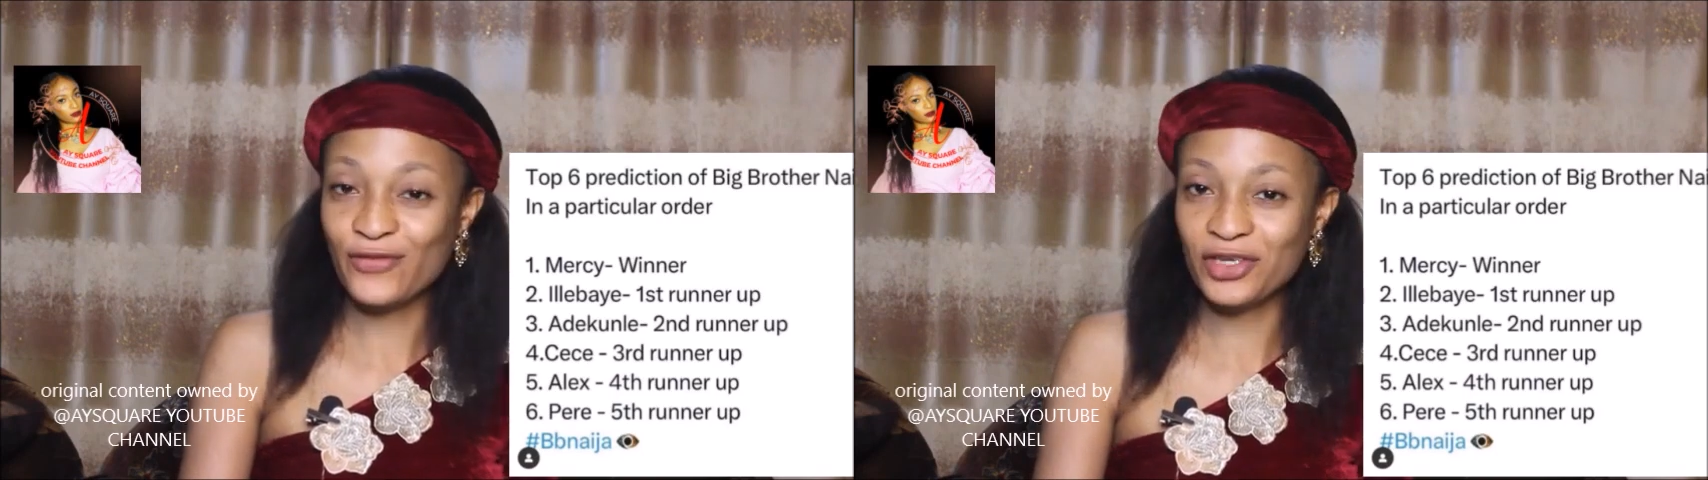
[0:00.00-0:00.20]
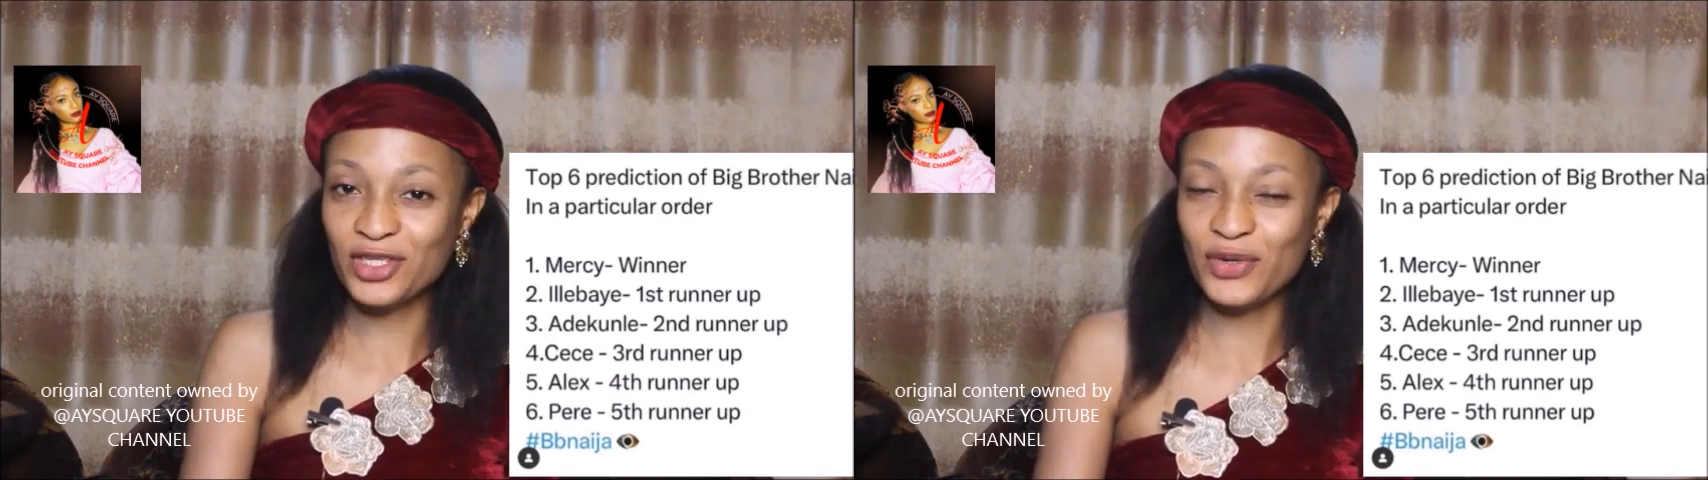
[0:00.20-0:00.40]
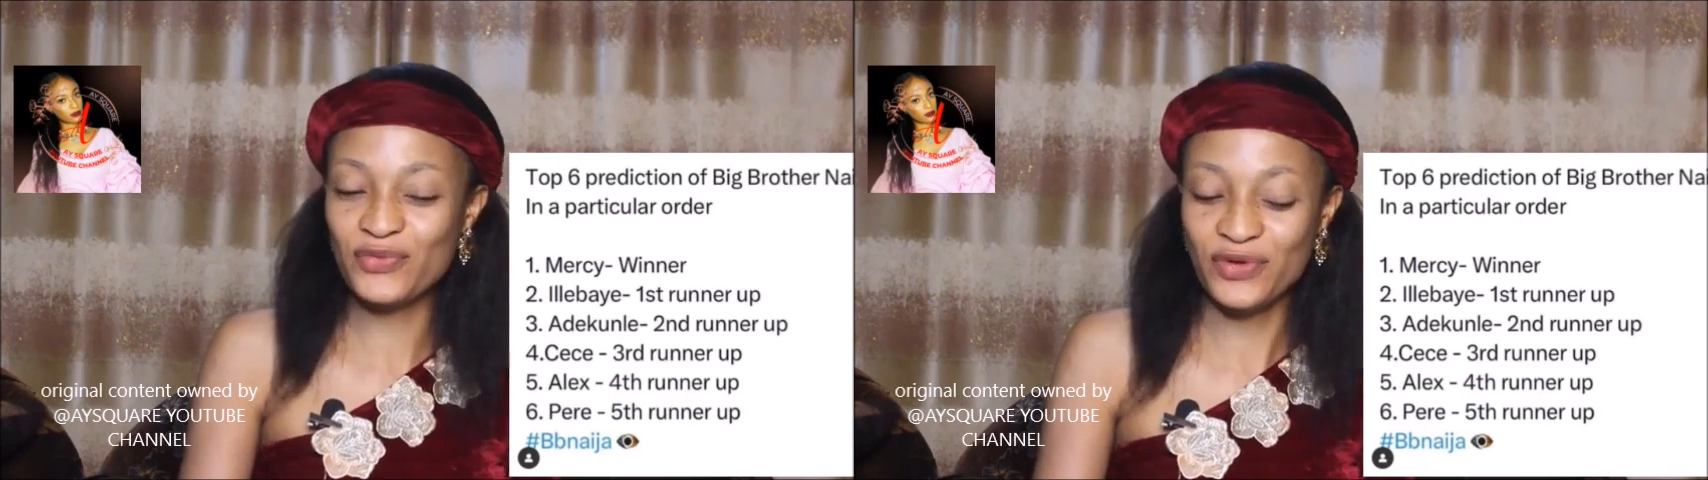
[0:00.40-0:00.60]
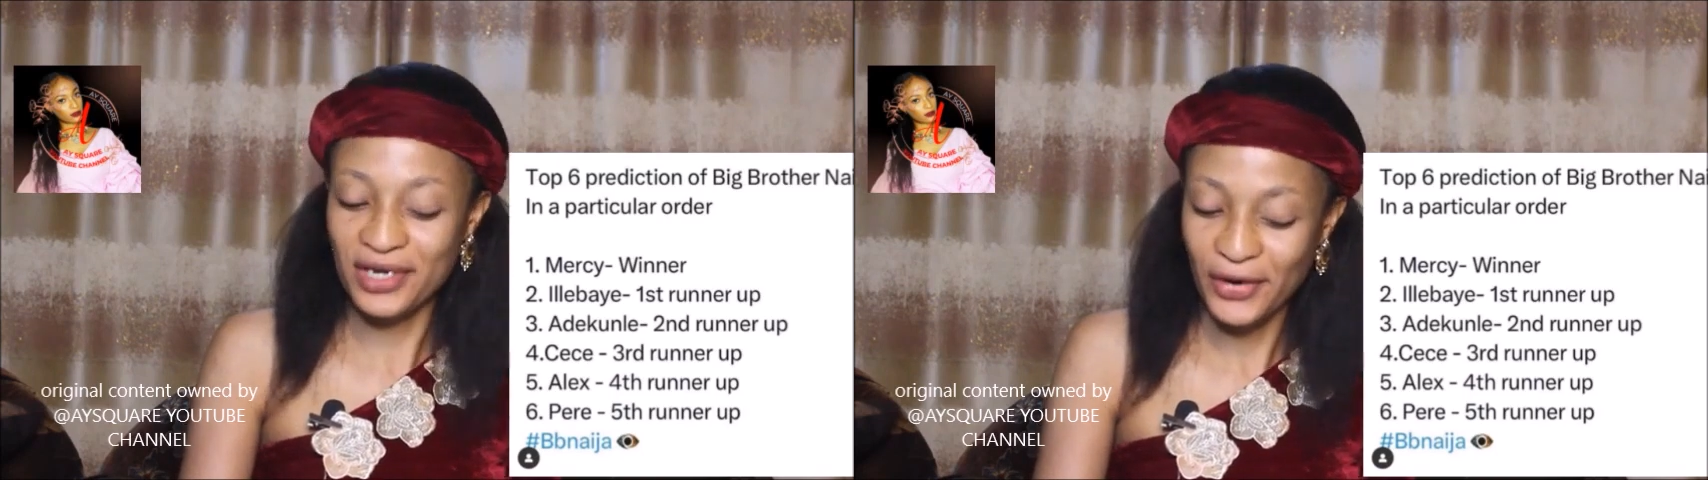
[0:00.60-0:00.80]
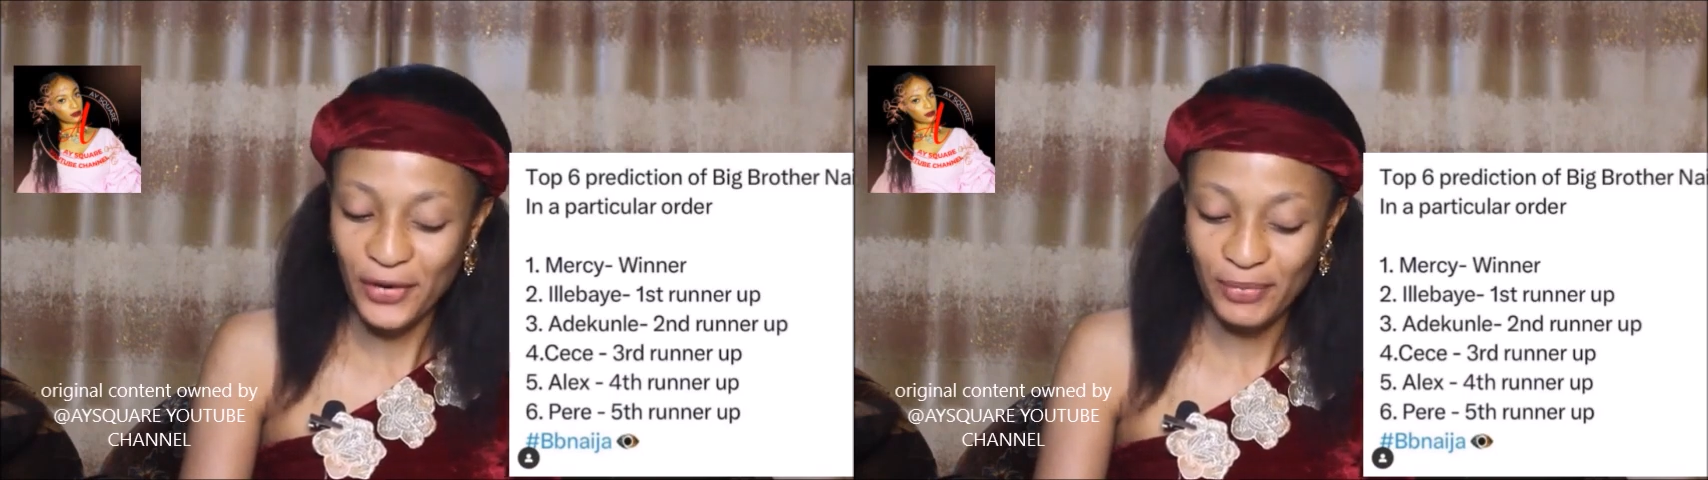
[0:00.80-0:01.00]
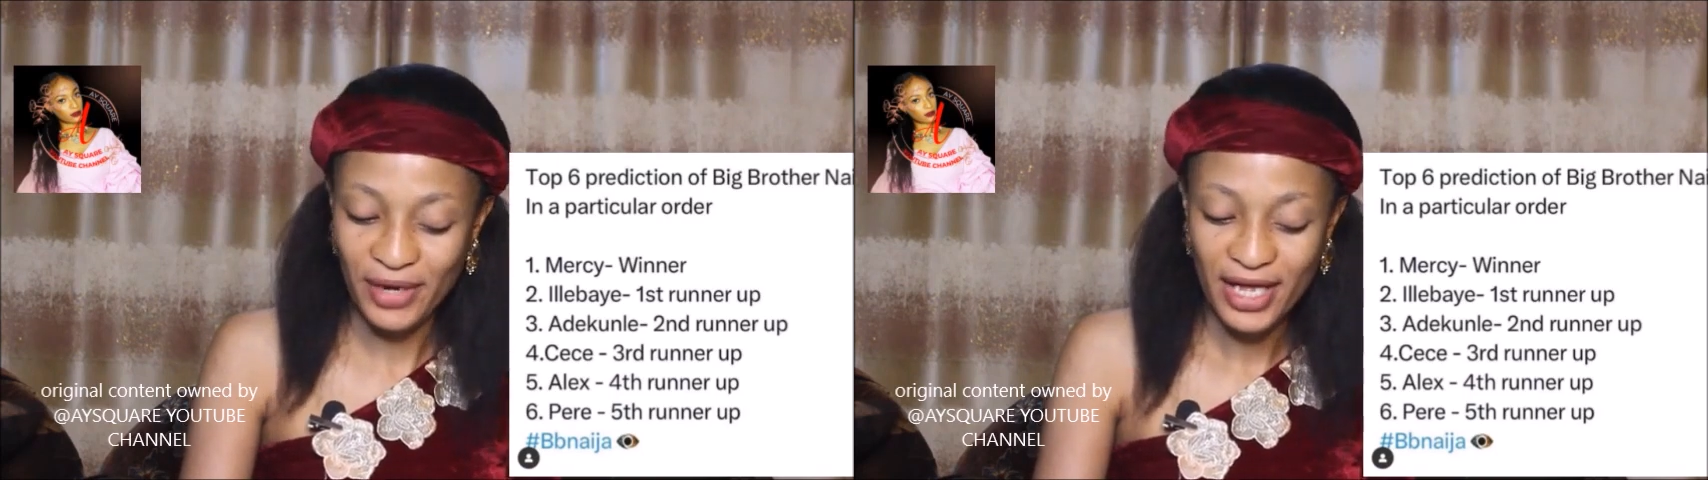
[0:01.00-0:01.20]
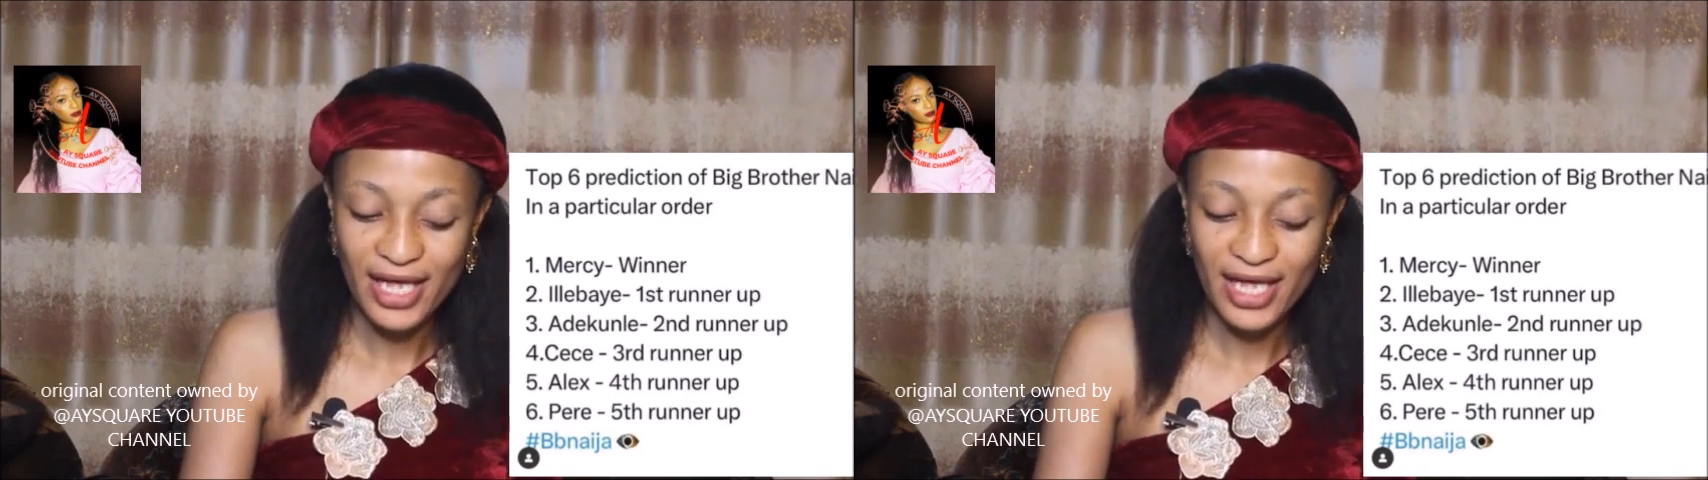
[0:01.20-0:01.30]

fourth runner up.